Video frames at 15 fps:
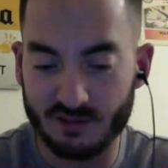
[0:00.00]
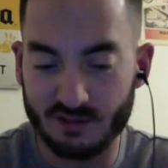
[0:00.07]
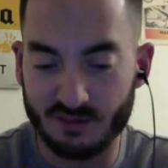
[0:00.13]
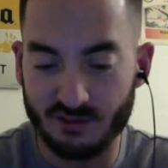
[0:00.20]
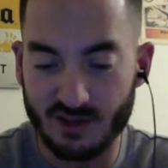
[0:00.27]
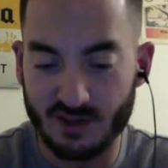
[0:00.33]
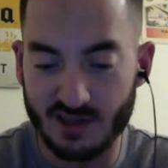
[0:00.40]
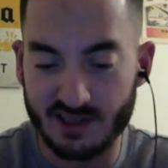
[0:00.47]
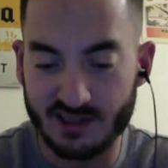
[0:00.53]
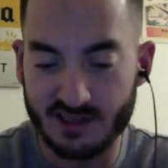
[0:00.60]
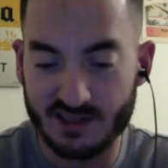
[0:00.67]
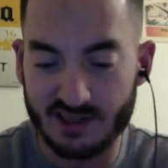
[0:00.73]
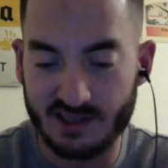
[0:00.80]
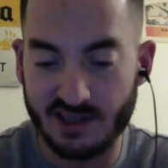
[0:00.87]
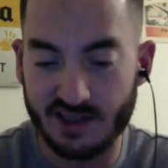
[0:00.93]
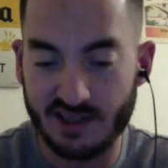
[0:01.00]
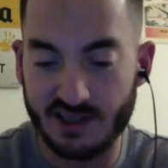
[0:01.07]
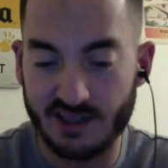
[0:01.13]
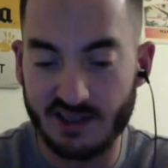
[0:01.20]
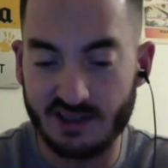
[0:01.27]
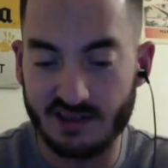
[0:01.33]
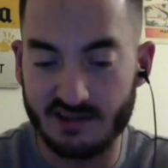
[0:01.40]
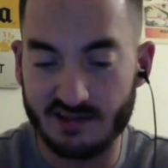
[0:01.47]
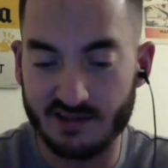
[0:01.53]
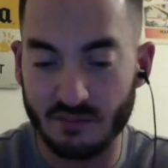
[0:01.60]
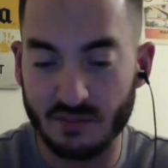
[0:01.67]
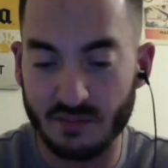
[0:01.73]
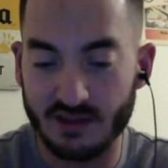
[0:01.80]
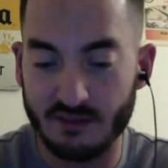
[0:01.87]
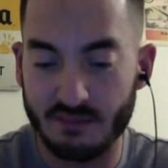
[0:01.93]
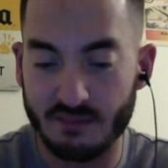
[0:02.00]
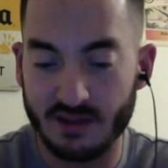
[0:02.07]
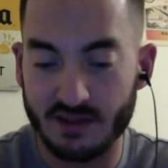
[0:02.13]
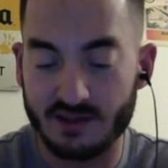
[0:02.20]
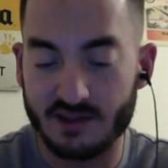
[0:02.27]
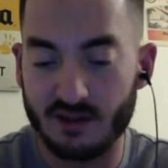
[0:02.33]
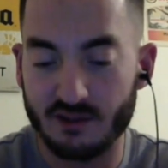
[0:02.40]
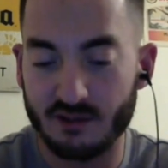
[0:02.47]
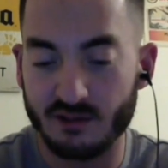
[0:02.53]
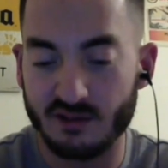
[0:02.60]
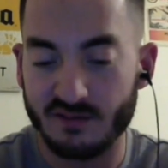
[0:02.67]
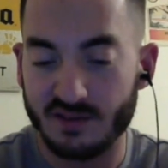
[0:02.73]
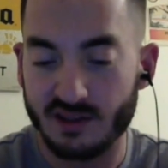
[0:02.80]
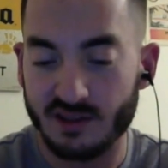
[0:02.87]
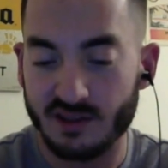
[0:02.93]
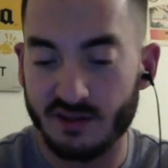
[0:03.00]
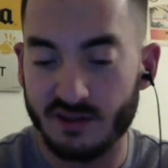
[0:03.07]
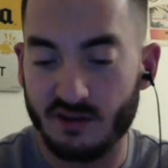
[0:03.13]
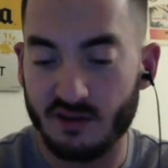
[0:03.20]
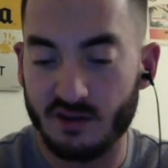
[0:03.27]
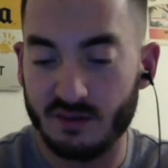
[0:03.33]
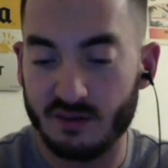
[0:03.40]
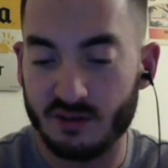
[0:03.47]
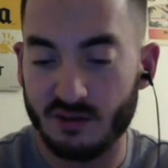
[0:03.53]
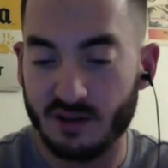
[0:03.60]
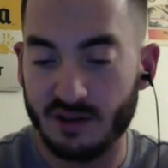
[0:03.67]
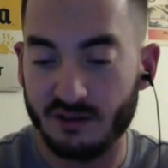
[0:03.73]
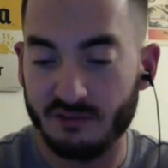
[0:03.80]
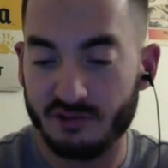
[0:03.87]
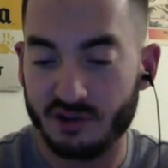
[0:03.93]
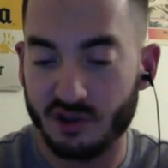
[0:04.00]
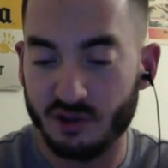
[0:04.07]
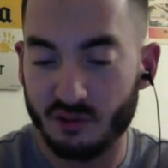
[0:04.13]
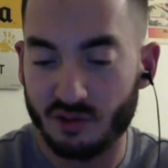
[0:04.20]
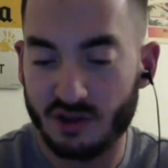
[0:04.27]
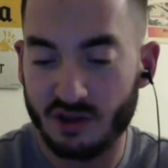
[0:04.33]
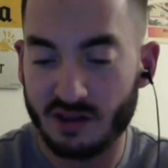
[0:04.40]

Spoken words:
Moraes, he submitted Ben Saunders via arm triangle choke